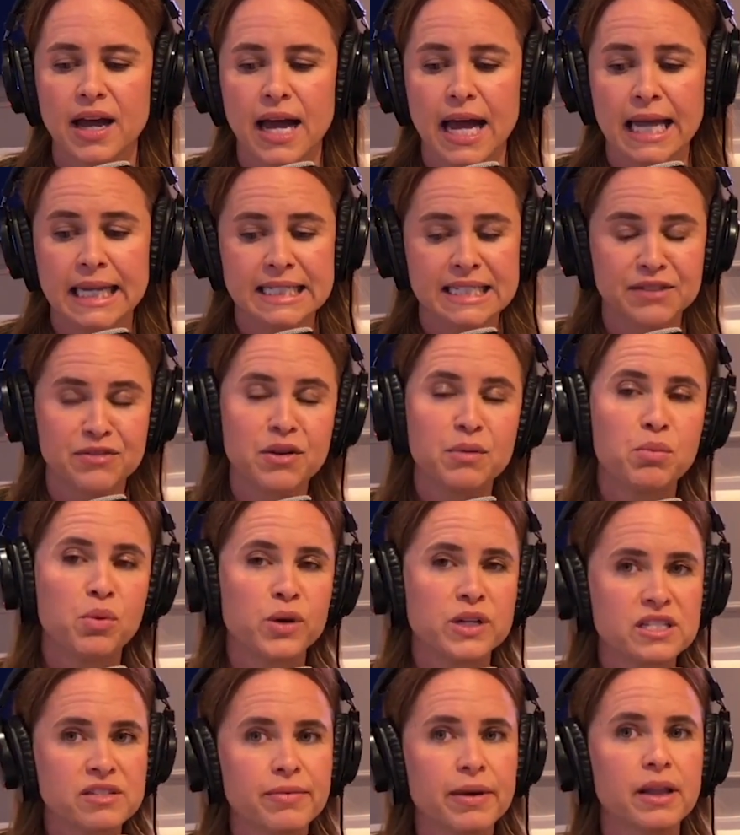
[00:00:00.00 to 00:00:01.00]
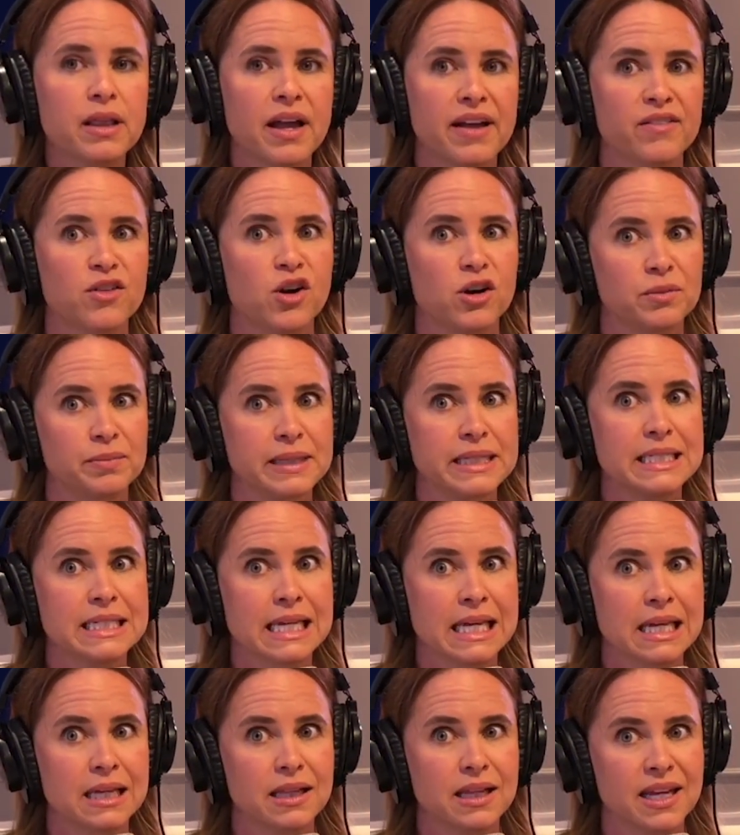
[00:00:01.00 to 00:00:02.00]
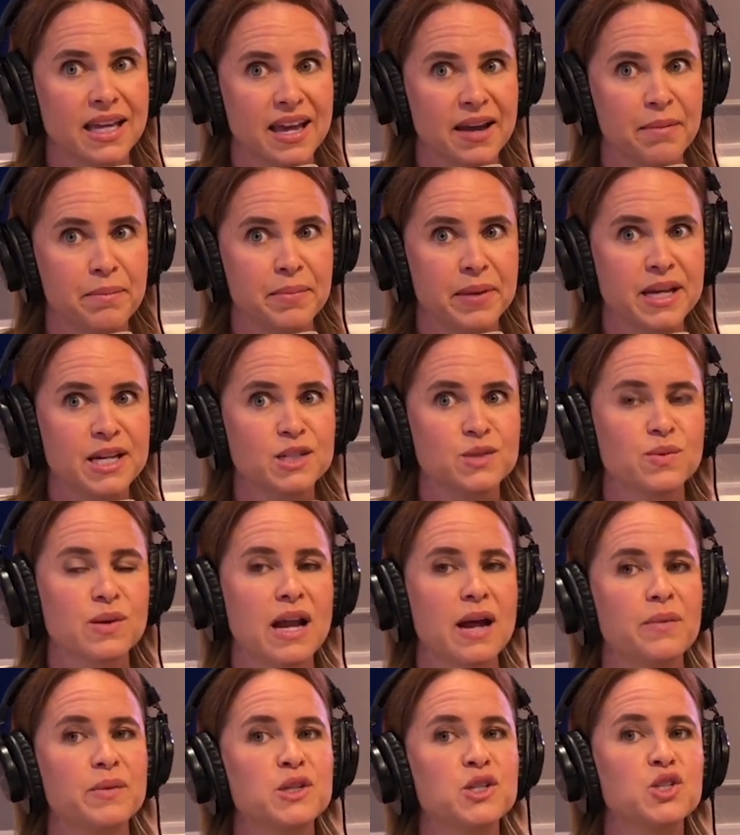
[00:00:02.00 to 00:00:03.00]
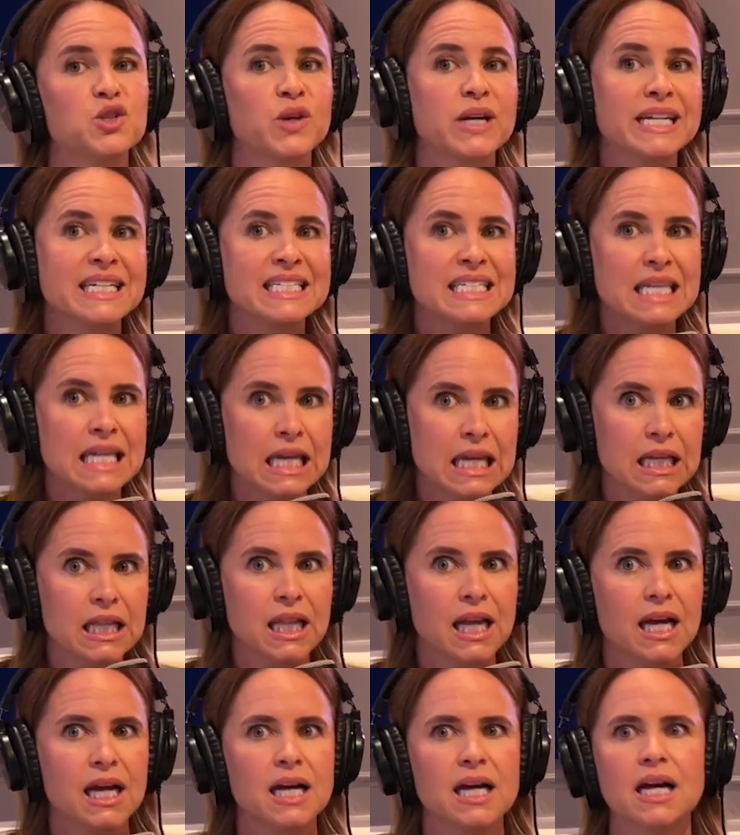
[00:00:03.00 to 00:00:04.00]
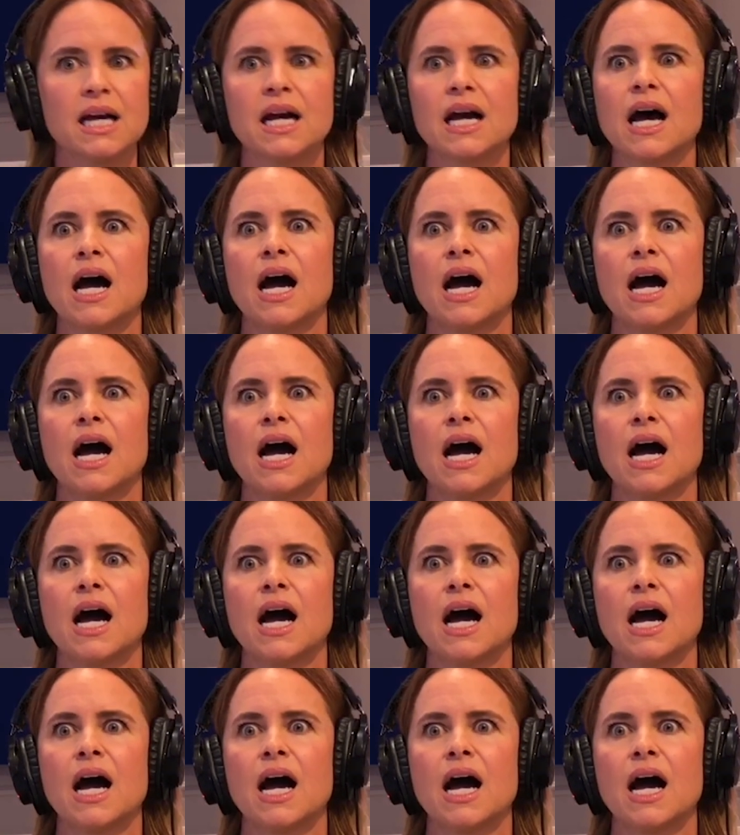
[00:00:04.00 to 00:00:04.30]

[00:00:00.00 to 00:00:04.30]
at different points of my life called me Tequila Kim because when I would drink tequila,